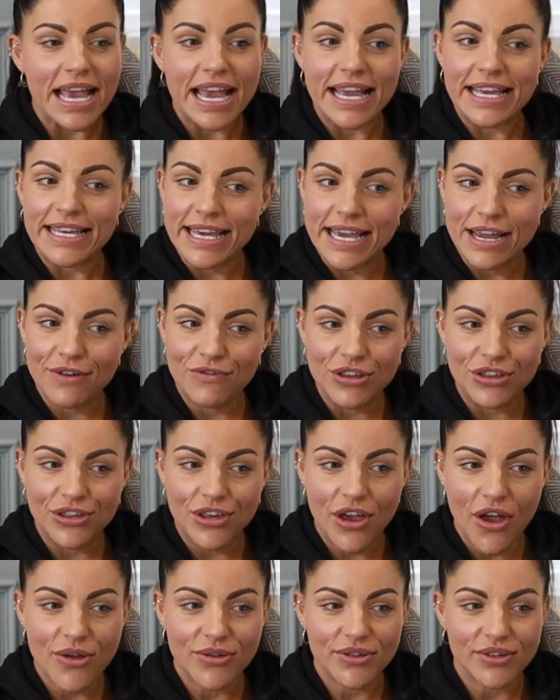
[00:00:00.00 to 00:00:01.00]
a year in
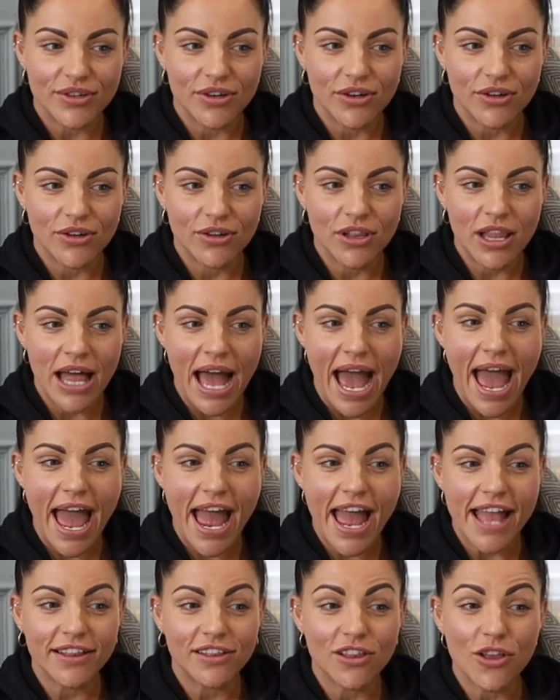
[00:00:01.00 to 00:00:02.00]
total
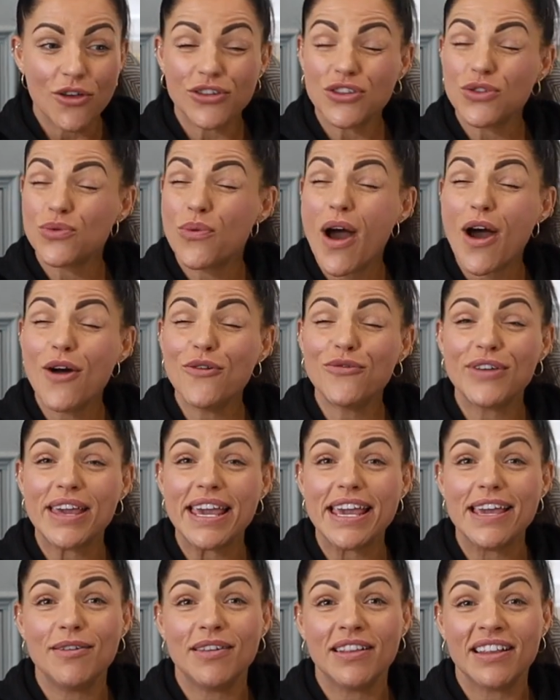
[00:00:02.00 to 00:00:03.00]
and lost
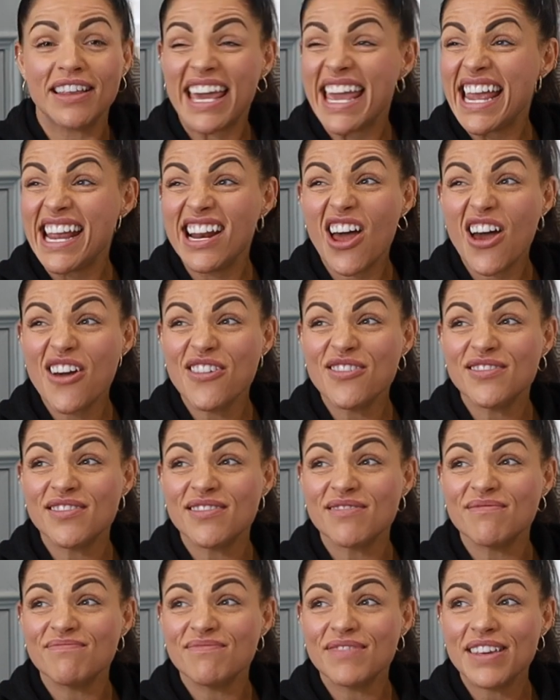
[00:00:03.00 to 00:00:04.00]
12 kilos.